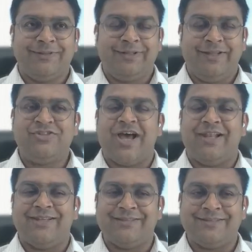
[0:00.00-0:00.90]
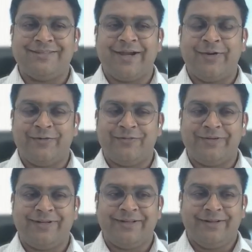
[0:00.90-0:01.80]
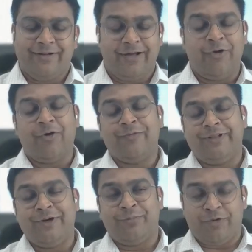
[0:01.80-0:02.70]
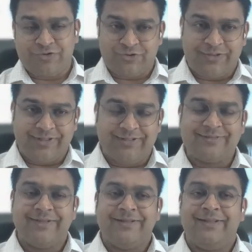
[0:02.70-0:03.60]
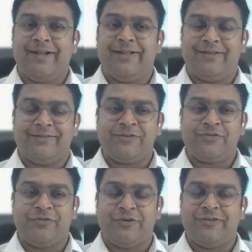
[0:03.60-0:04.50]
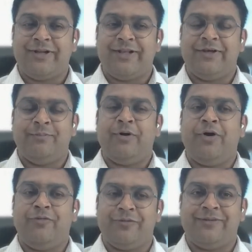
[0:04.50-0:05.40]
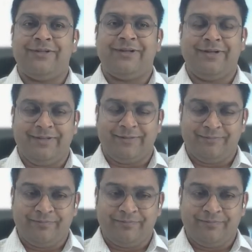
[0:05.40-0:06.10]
the challenges side of it, along with the opportunities that exist for setting up an office in India.